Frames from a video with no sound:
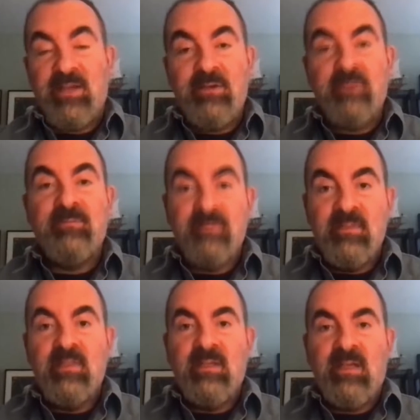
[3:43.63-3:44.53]
do.
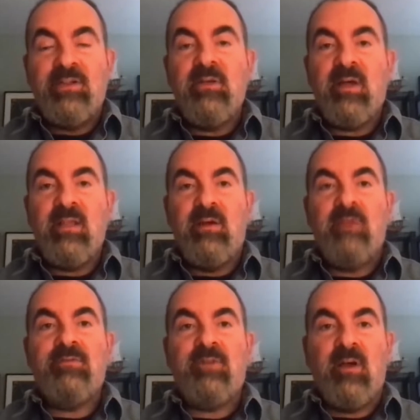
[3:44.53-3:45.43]

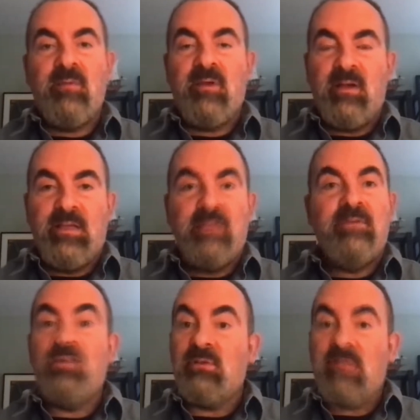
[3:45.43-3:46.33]
From
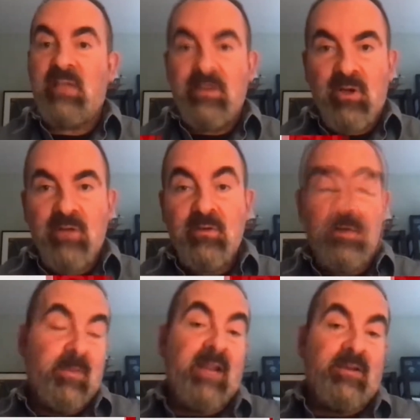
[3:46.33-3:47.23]
individuals I've talked to.
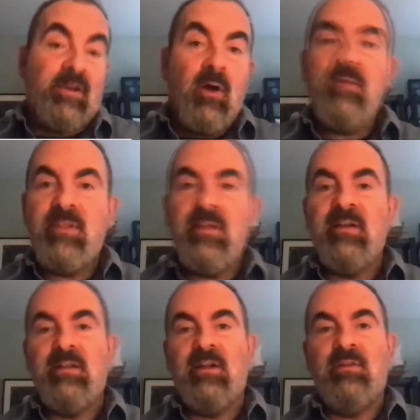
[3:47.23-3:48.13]
I mean, I know of
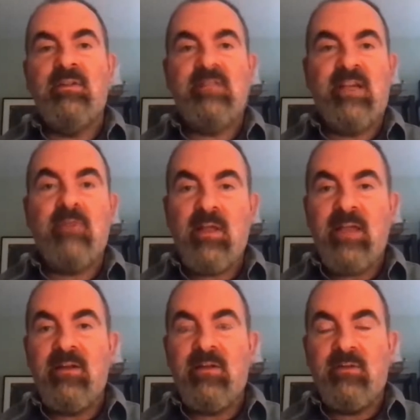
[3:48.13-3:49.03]
the several
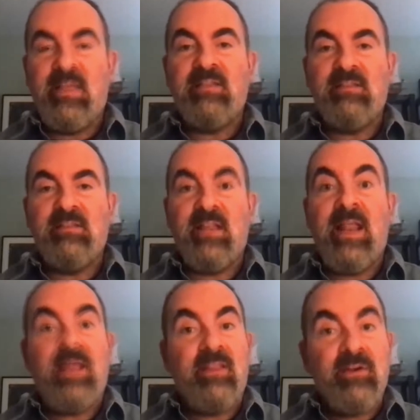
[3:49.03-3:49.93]
cases
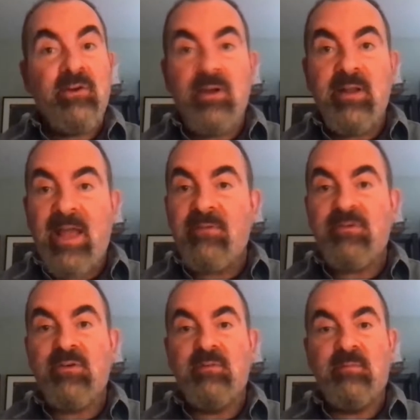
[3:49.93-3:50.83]
that occurred
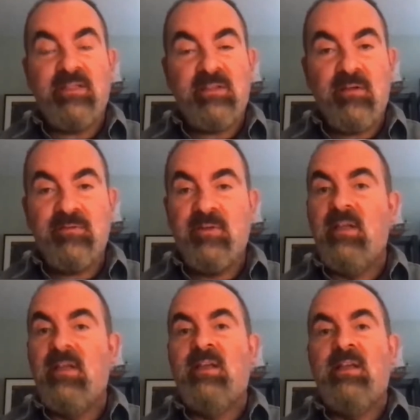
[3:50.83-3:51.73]
after myself.
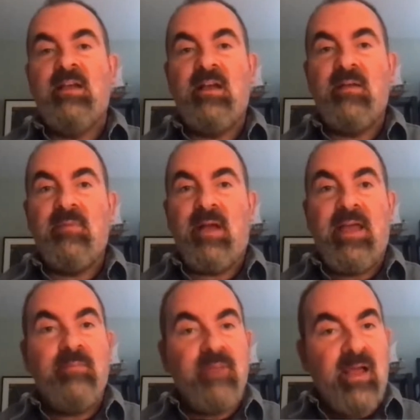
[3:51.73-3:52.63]

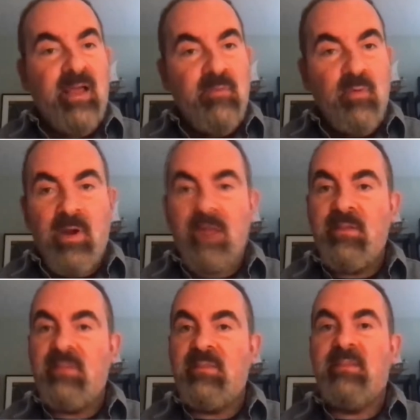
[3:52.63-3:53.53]
I'm aware
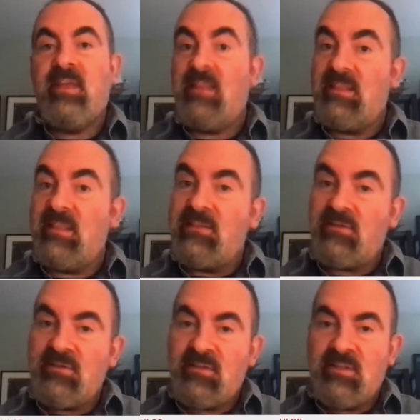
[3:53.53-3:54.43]
that
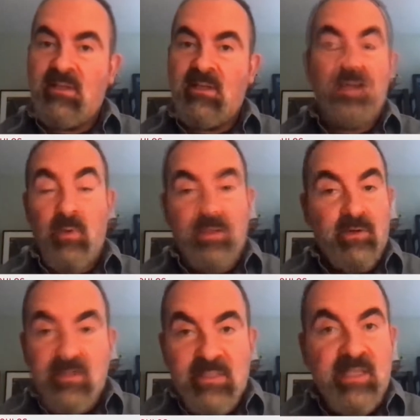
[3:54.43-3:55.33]
these are still
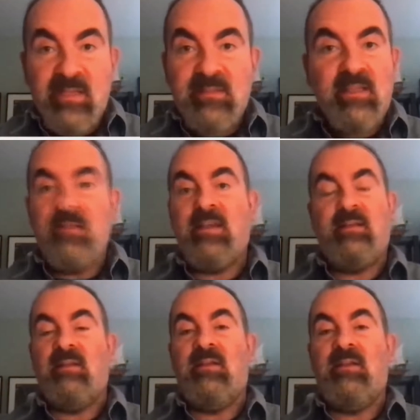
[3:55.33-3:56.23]
ongoing. There is a case that
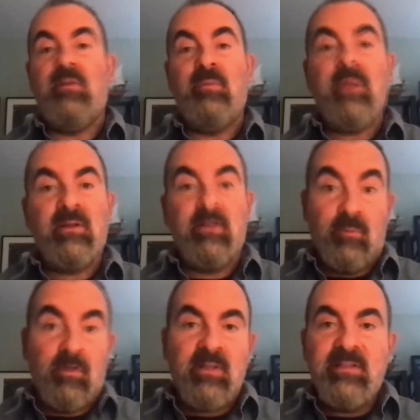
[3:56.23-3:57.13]
apparently
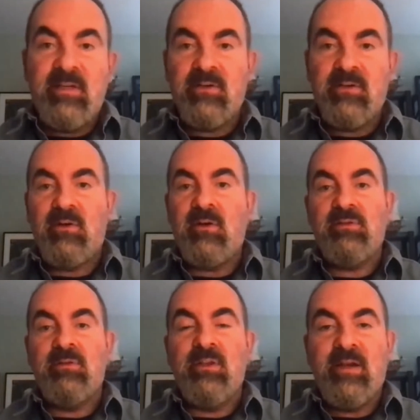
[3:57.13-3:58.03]
reportedly did occur
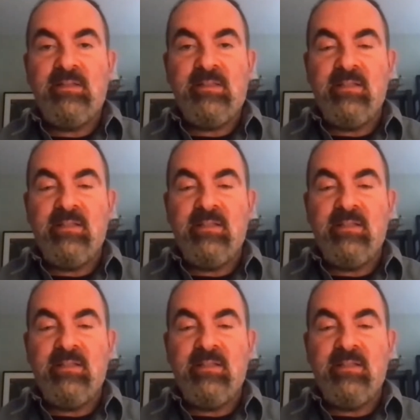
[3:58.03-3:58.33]
also in the United